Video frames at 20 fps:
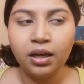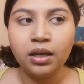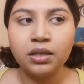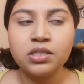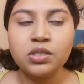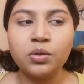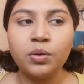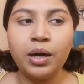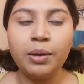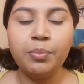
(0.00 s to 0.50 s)

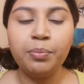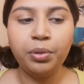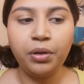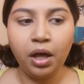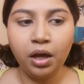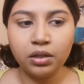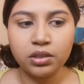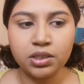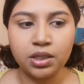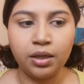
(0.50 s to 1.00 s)
So I
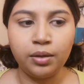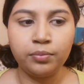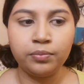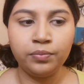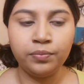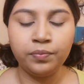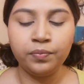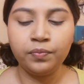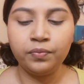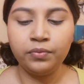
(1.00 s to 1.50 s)
blocked
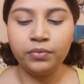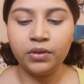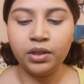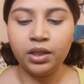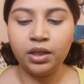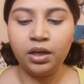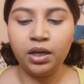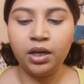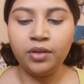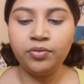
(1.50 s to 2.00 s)
him.
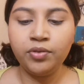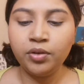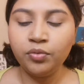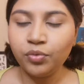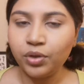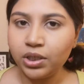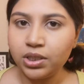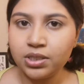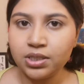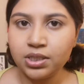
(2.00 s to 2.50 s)
And then
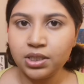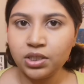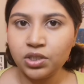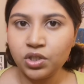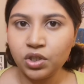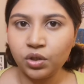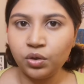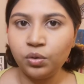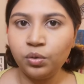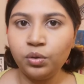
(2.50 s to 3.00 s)
what does he
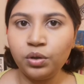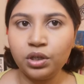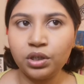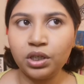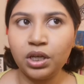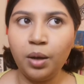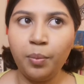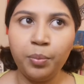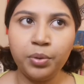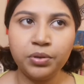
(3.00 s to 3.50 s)
do? A
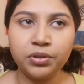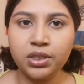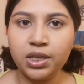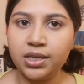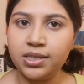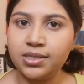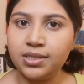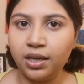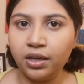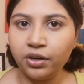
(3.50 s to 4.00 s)
couple
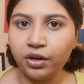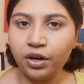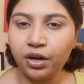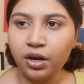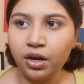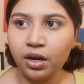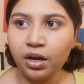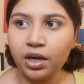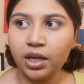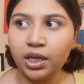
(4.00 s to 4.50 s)
days
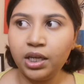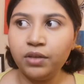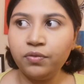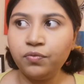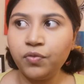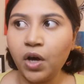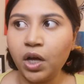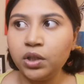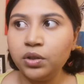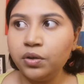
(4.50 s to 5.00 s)
later, he
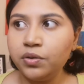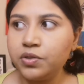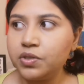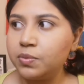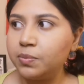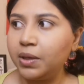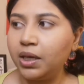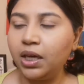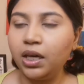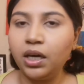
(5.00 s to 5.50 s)
follows
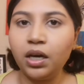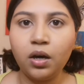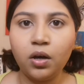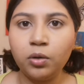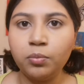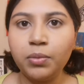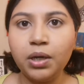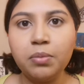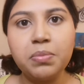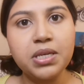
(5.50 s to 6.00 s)
me on
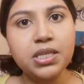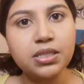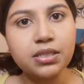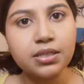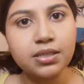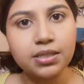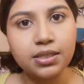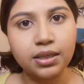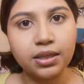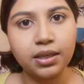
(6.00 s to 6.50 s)
my
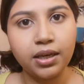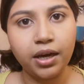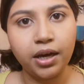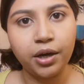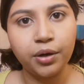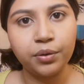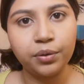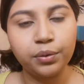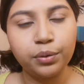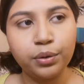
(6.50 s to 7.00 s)
business
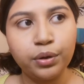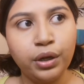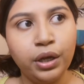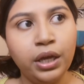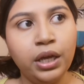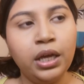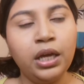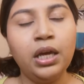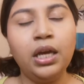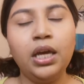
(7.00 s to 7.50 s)
account.
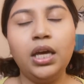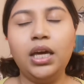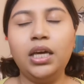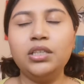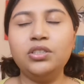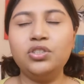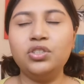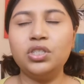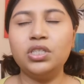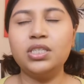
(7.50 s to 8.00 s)

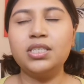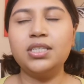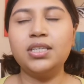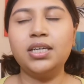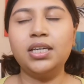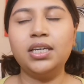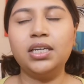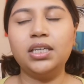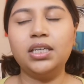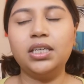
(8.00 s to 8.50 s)
It's just
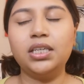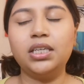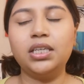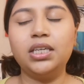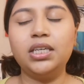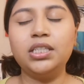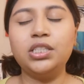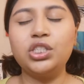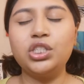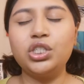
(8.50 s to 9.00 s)
like,
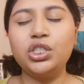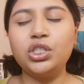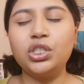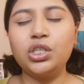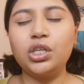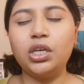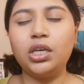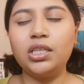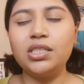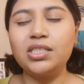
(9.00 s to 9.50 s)
it's
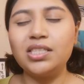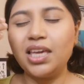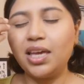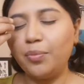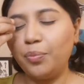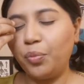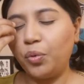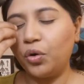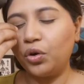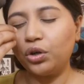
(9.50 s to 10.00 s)

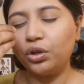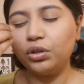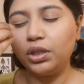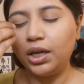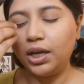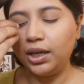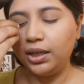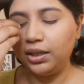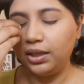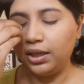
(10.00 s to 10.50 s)
like
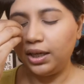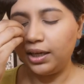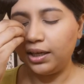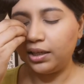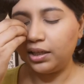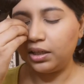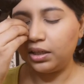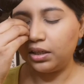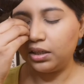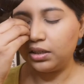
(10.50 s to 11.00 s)
borderline,
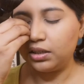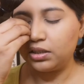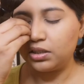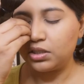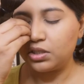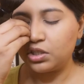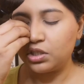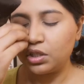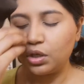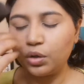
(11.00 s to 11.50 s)
like,
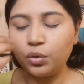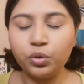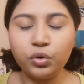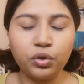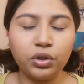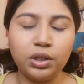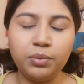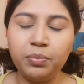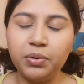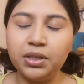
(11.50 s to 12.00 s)
so
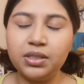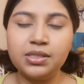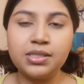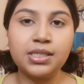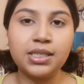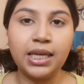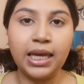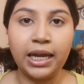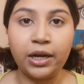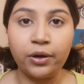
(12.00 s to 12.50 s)
creepy and
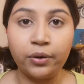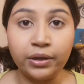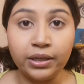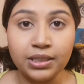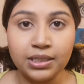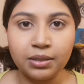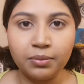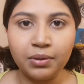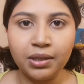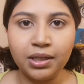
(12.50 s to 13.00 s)
scary
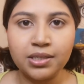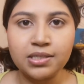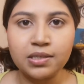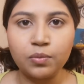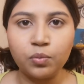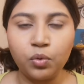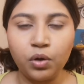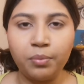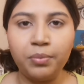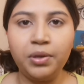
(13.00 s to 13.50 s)
to me as a
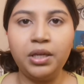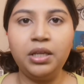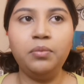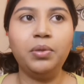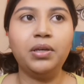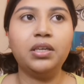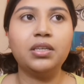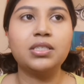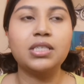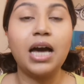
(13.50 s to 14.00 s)
woman,
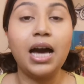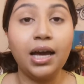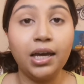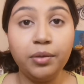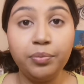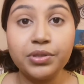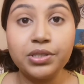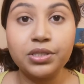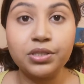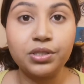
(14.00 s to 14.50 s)
because I
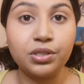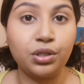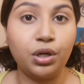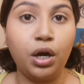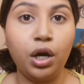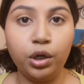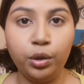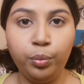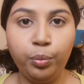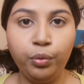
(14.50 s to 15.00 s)
have been
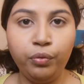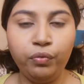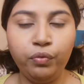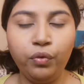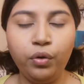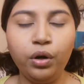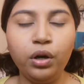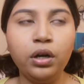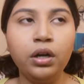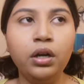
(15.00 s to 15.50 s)
stalked
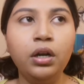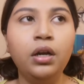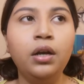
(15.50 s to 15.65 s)
before,